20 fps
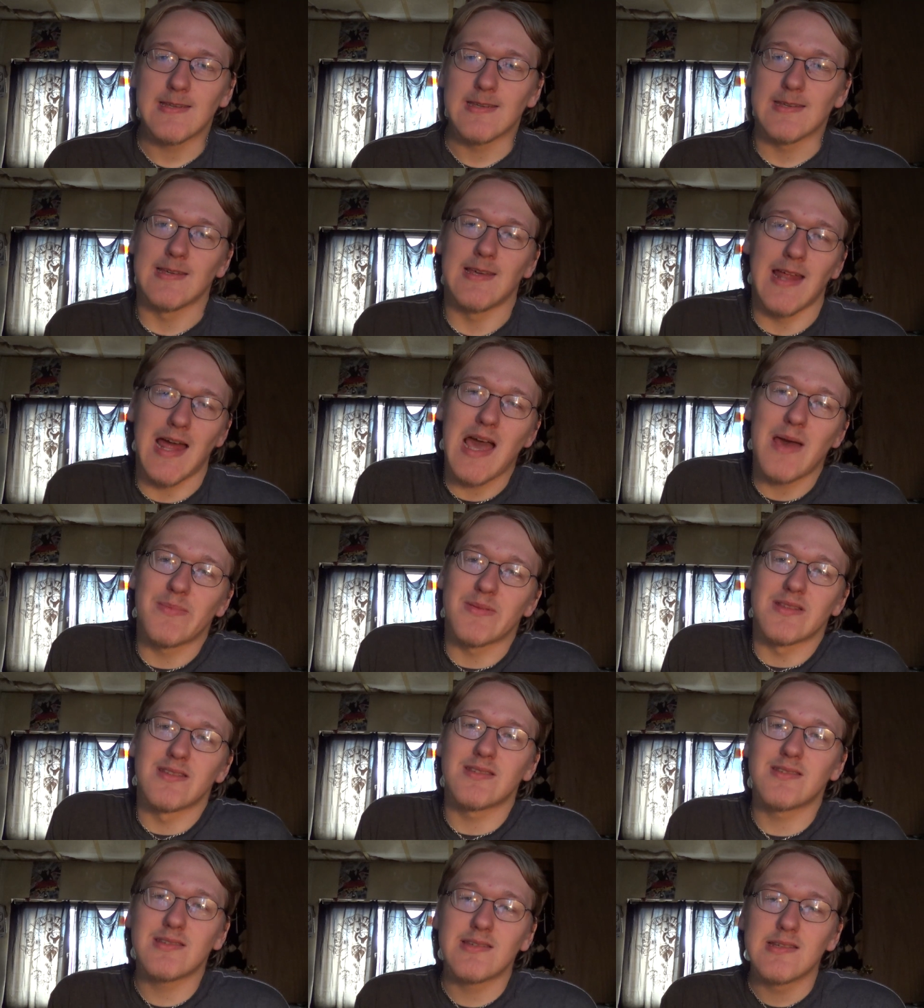It
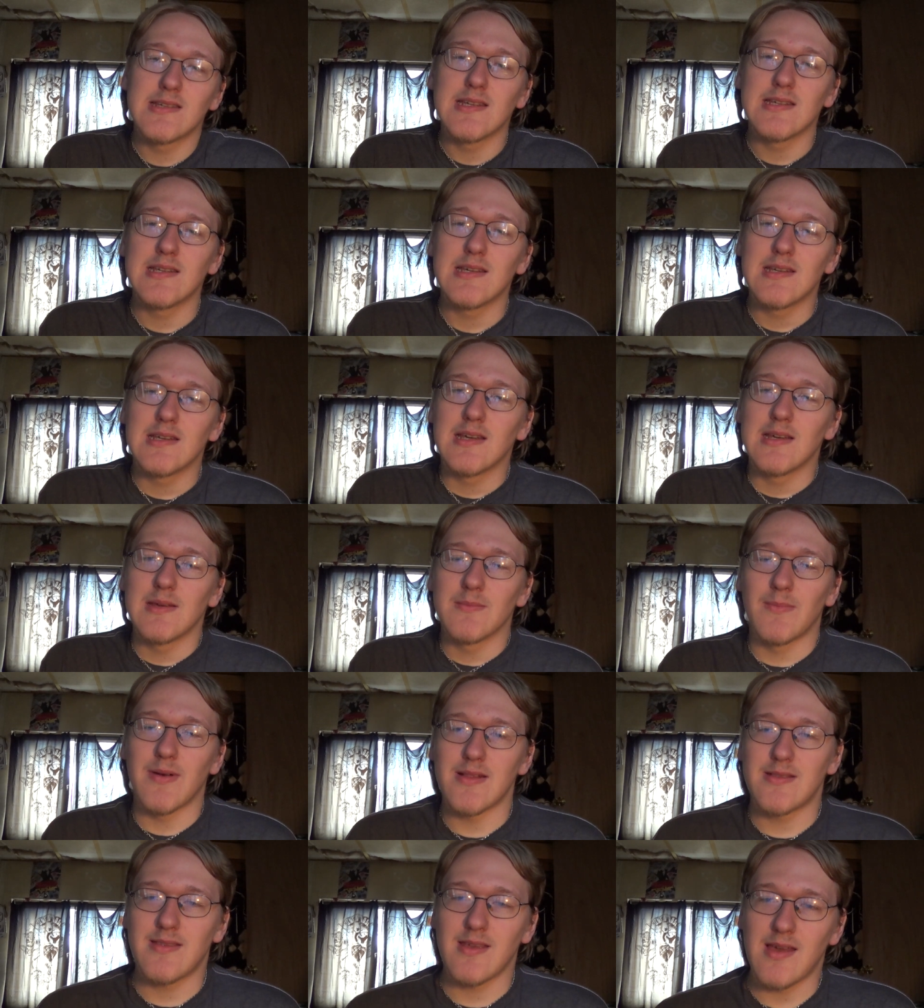happens,
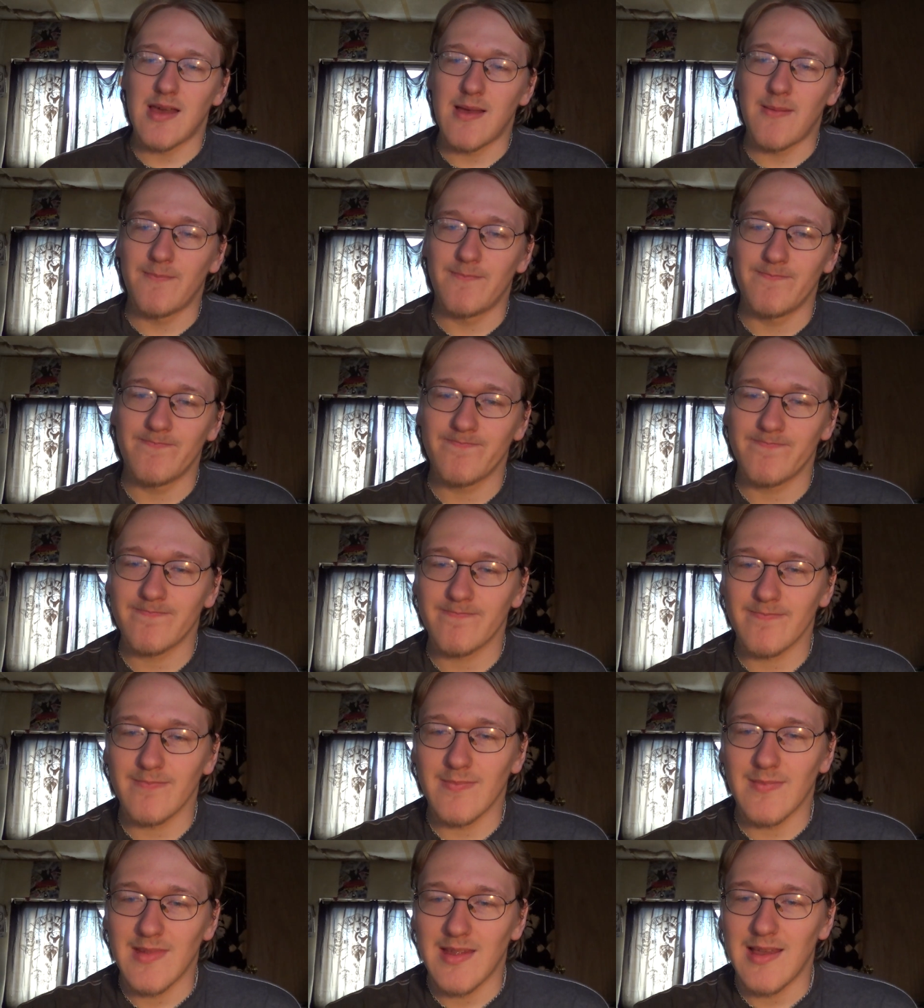but um,
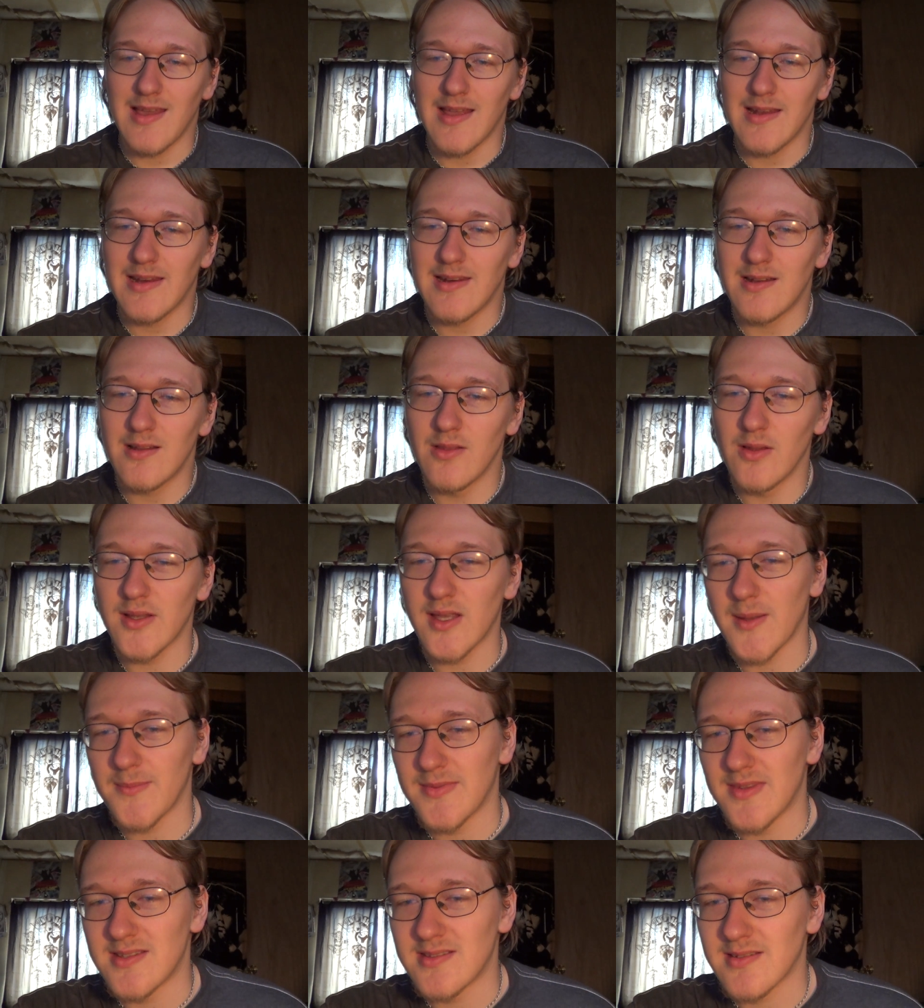I need to look
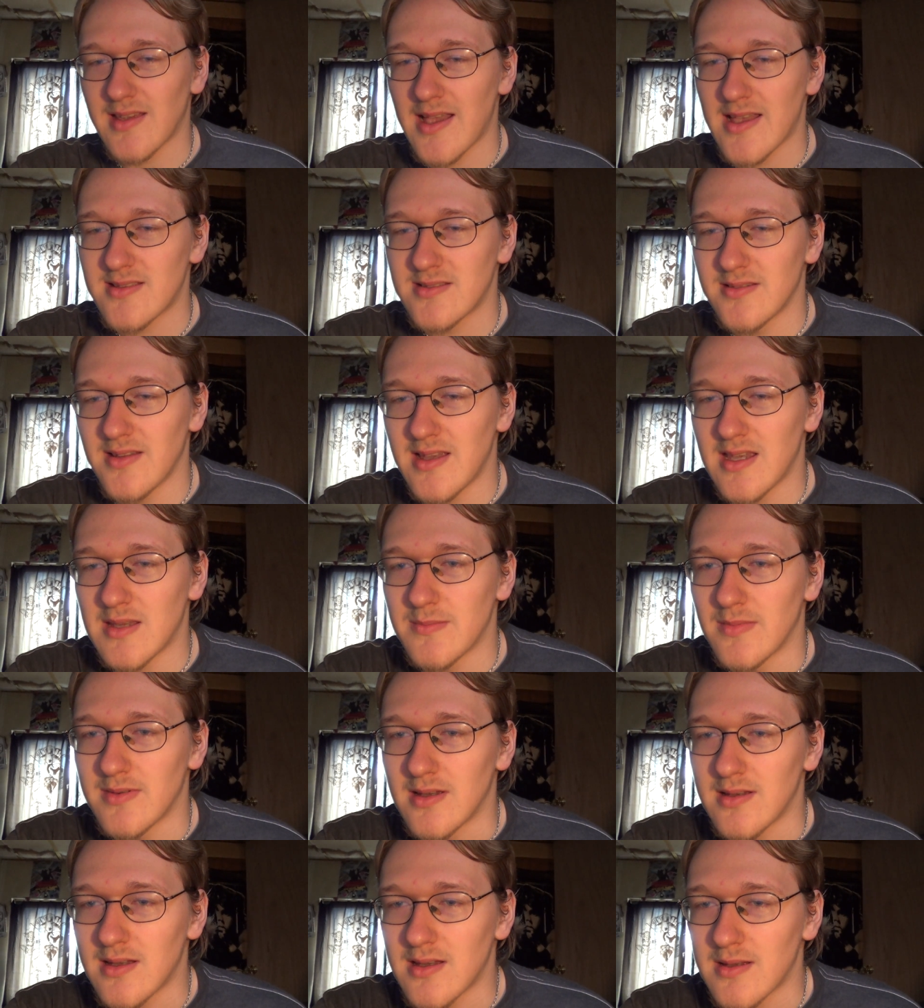up this guy's
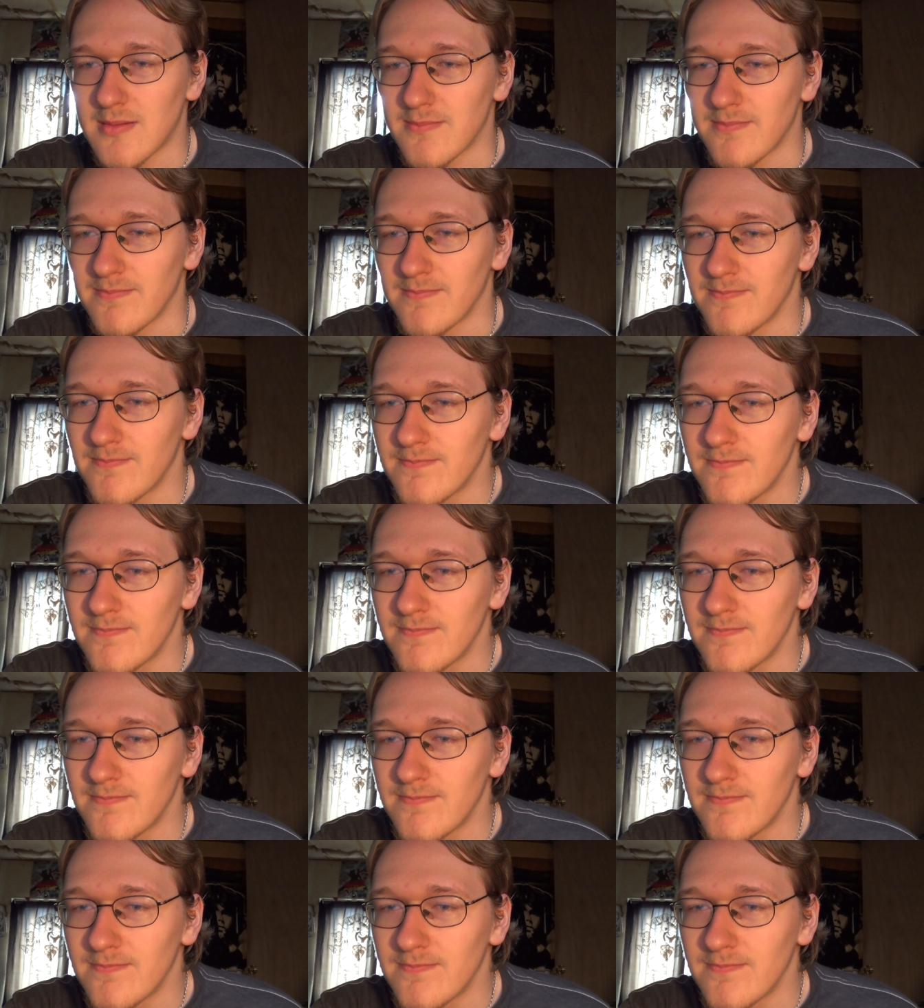name. Um,